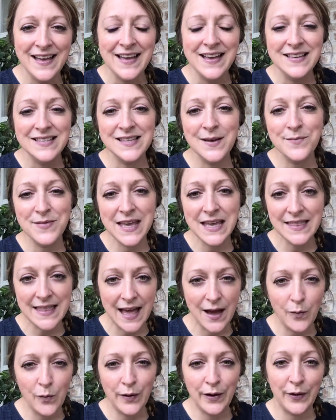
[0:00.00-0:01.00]
Something
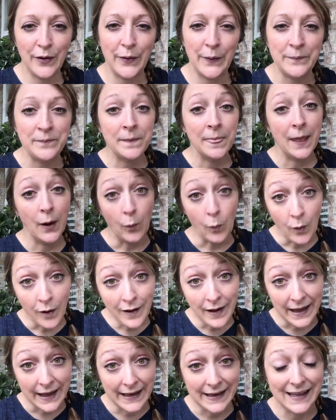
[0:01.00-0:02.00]
that will,
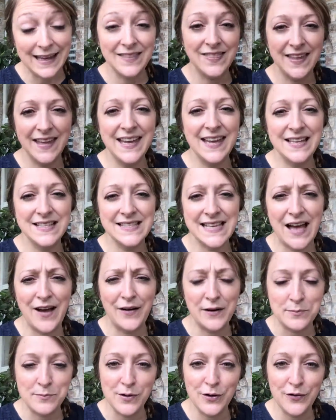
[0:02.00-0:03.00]
1, get the kids
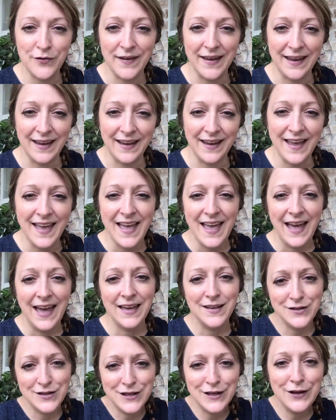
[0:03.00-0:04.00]
out and moving,
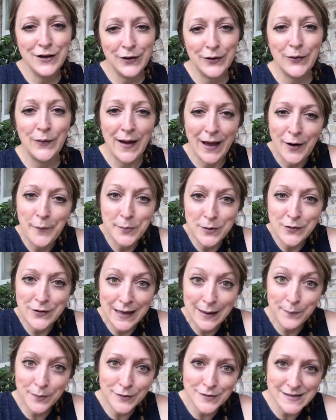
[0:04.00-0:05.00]
and 2, help you
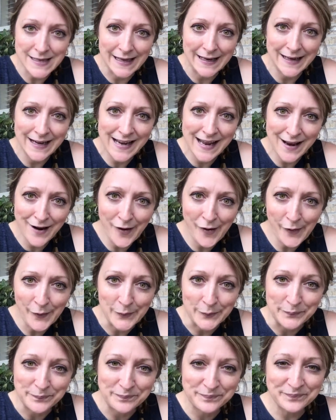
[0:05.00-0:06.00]
keep your sanity at
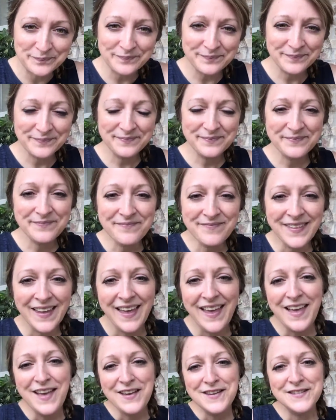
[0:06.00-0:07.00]
home.
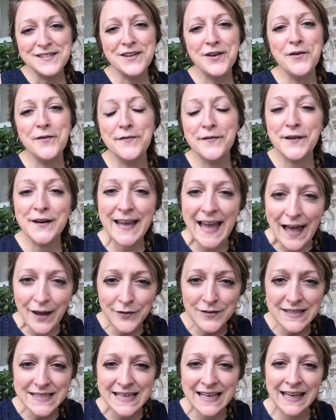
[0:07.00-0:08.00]
So for
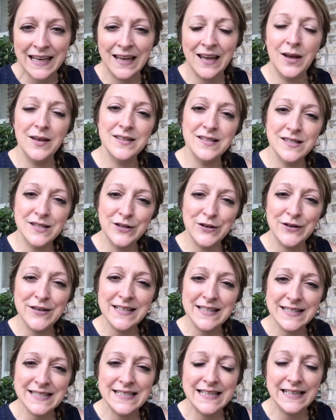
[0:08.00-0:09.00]
counting,
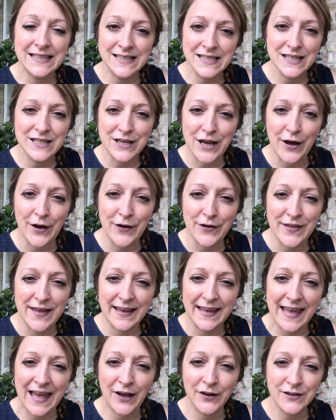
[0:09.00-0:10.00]
students need to know that
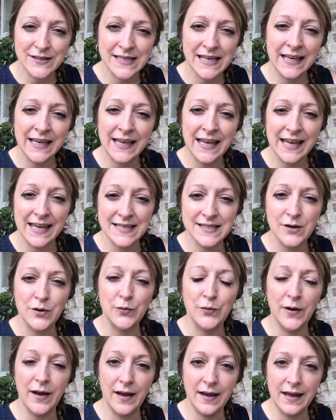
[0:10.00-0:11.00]
counting is
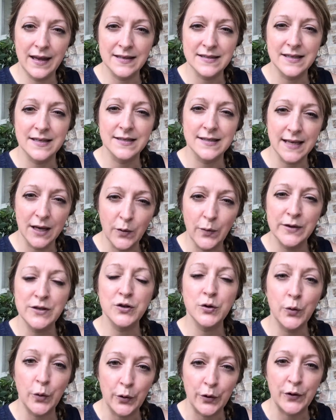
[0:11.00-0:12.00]
a
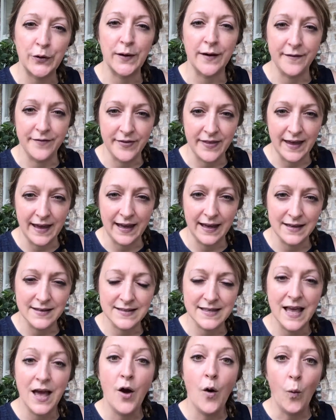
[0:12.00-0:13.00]
sequential order of
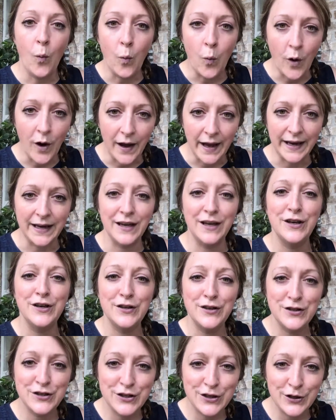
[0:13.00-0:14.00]
things. 1,
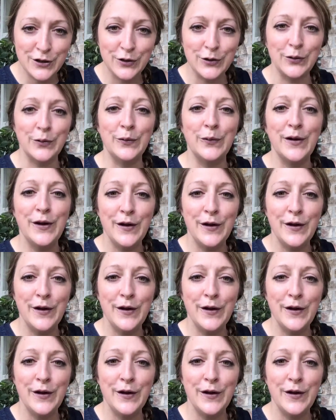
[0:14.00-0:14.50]
2,